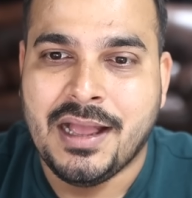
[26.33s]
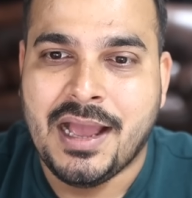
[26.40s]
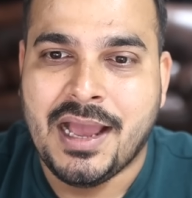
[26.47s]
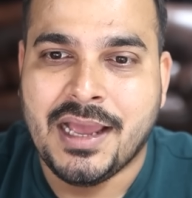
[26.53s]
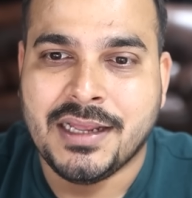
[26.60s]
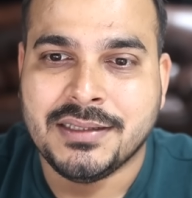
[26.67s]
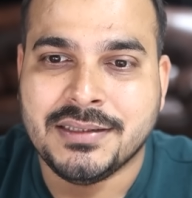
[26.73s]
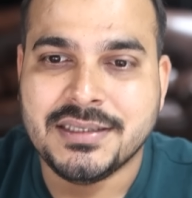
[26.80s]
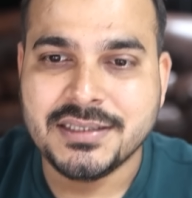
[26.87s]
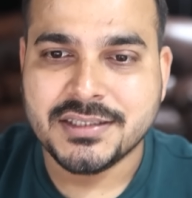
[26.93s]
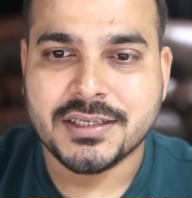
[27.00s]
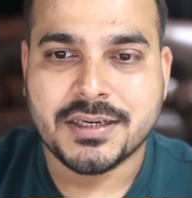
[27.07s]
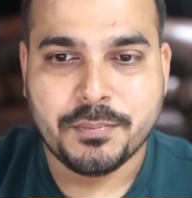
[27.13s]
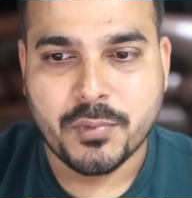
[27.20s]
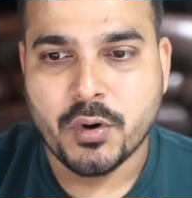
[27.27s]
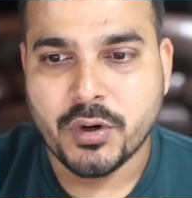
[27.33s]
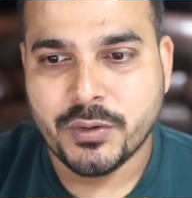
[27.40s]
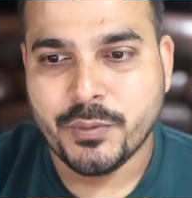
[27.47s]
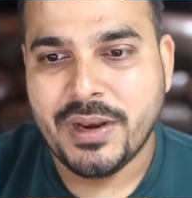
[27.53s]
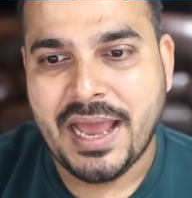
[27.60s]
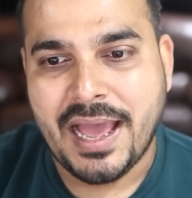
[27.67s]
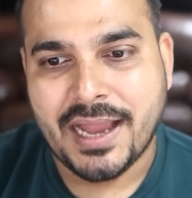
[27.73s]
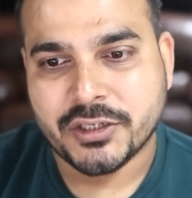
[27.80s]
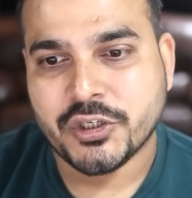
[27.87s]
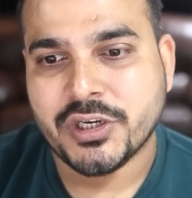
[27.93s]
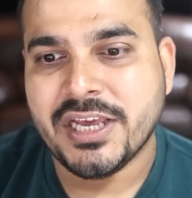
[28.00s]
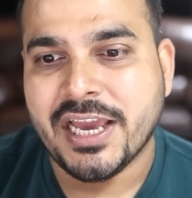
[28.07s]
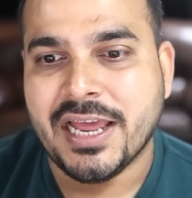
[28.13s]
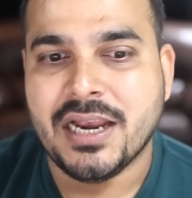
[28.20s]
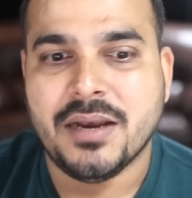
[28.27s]
and this report will
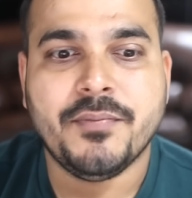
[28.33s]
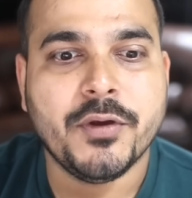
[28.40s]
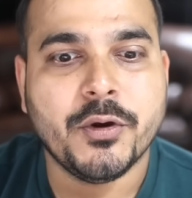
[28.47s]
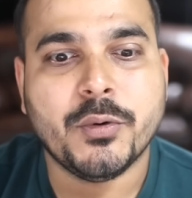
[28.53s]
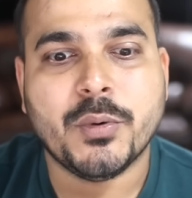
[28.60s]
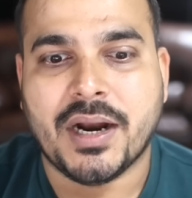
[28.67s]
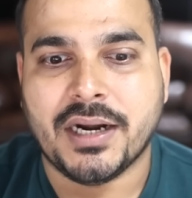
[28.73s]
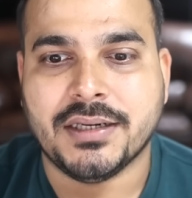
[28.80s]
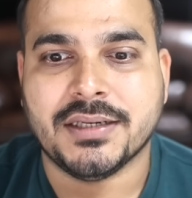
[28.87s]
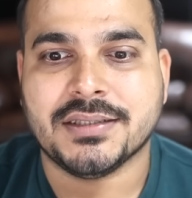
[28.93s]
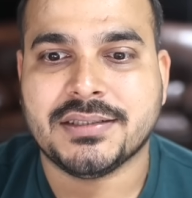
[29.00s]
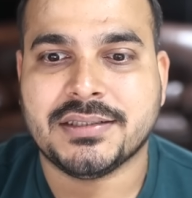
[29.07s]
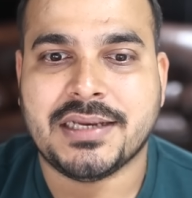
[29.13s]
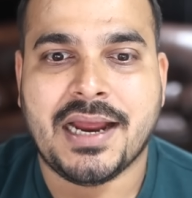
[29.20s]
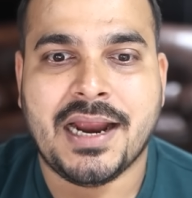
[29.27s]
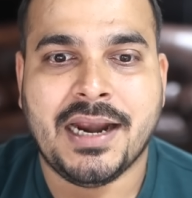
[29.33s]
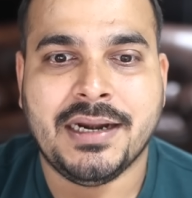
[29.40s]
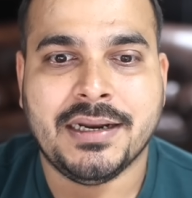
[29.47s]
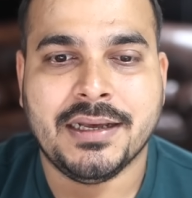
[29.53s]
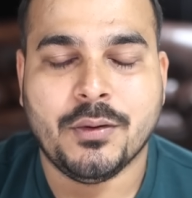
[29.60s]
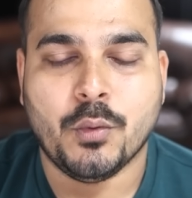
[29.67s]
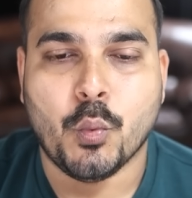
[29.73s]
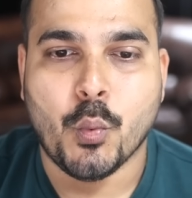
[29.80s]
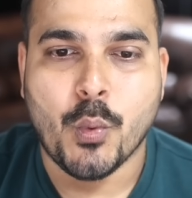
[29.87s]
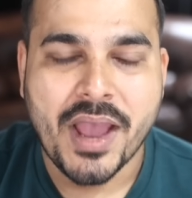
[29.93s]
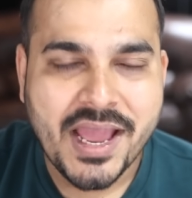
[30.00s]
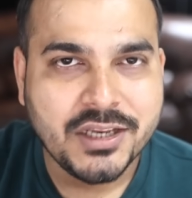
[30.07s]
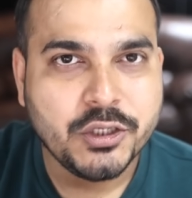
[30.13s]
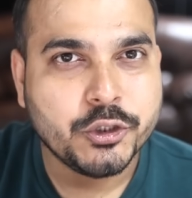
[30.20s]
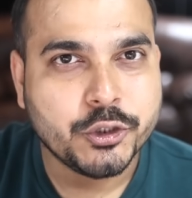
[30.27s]
actually help you to understand
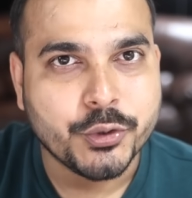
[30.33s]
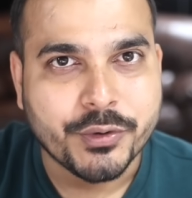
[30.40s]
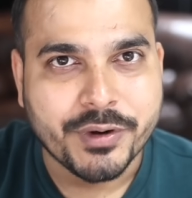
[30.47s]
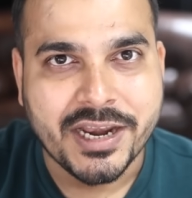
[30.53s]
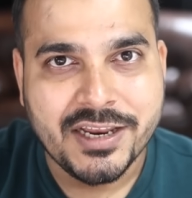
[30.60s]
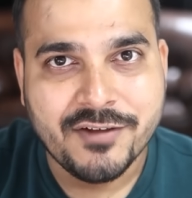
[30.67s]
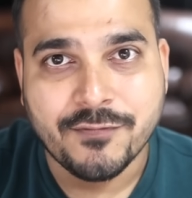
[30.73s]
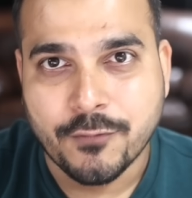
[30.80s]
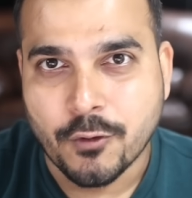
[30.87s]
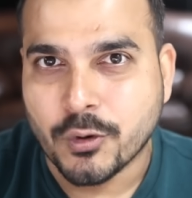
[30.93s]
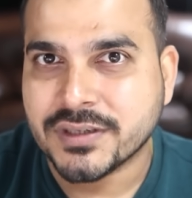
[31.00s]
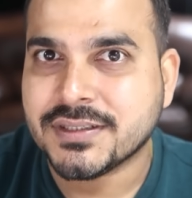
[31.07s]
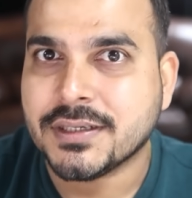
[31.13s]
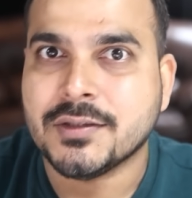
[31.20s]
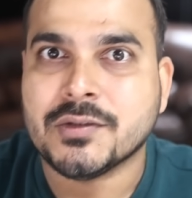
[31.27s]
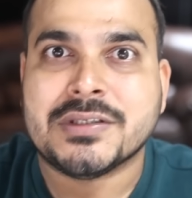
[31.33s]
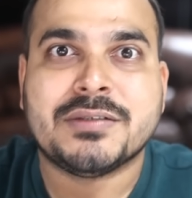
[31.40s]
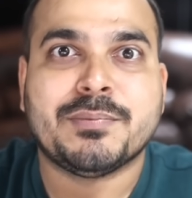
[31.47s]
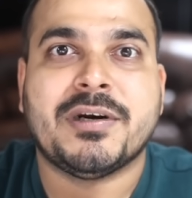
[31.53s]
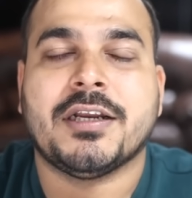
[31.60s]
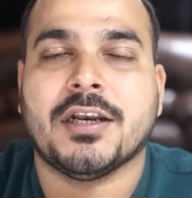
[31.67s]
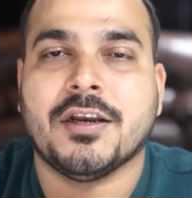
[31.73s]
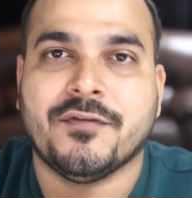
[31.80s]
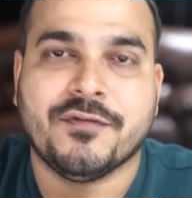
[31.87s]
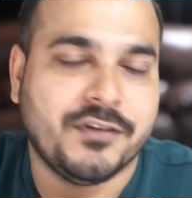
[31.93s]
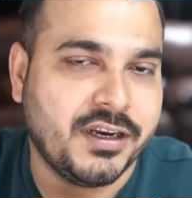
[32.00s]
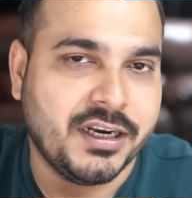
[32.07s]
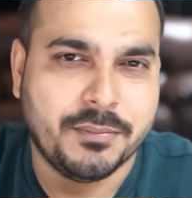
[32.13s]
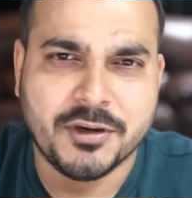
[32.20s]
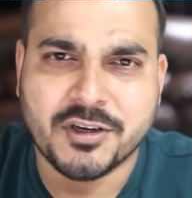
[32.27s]
where you should really focus on this particular
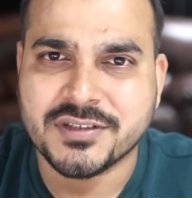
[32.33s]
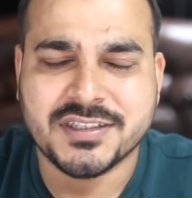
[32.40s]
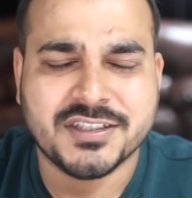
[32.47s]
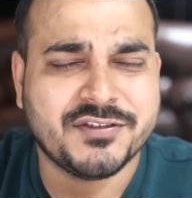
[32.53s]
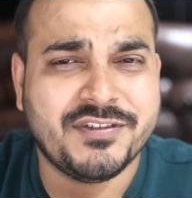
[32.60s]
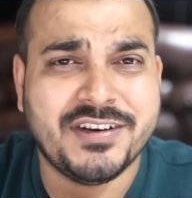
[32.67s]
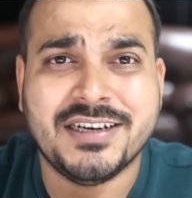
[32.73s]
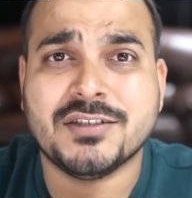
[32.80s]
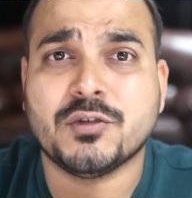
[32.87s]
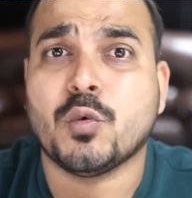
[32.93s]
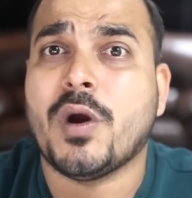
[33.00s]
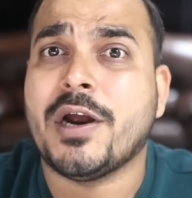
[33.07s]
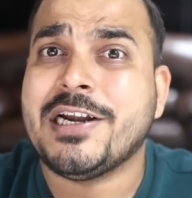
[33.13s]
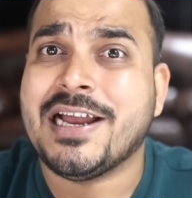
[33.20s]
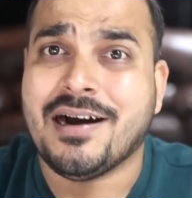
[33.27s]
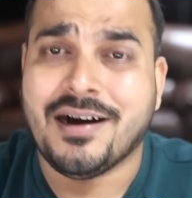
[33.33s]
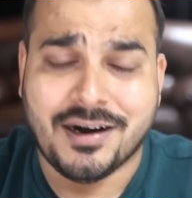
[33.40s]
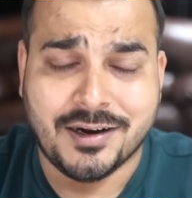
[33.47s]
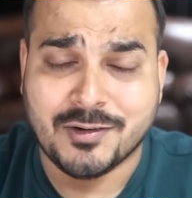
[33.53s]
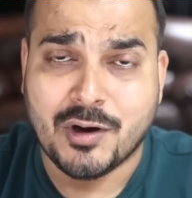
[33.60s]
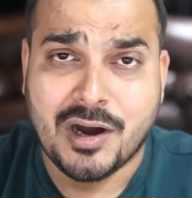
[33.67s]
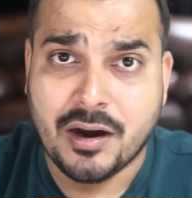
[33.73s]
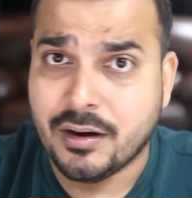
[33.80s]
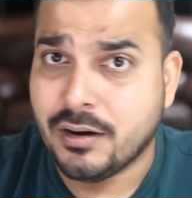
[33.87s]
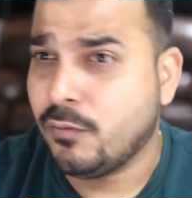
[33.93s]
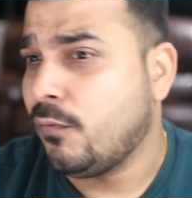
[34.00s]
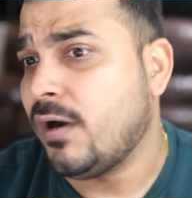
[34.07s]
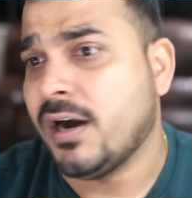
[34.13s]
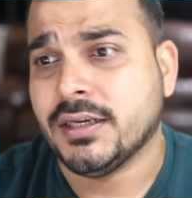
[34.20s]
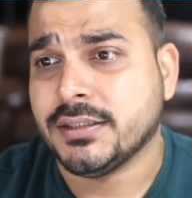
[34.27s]
field because this field is quite
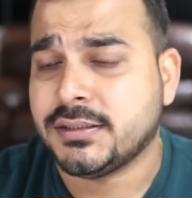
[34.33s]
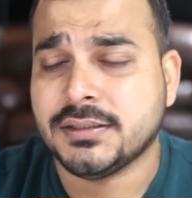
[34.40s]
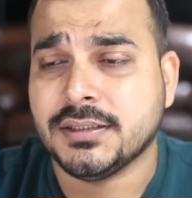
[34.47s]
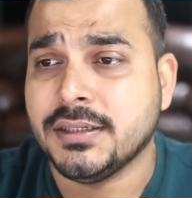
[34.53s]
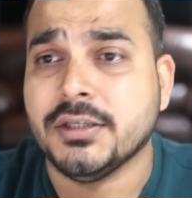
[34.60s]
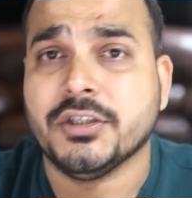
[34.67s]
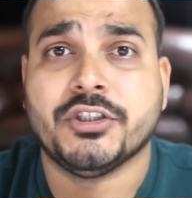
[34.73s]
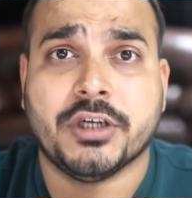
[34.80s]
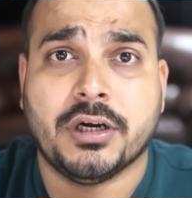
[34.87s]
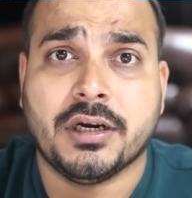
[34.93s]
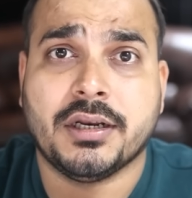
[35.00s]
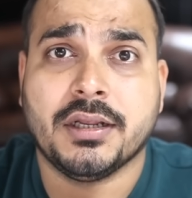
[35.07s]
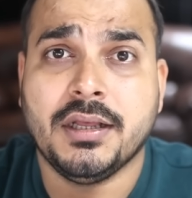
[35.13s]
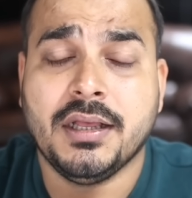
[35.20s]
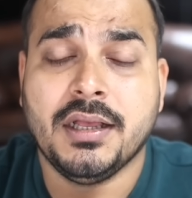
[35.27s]
vast in short.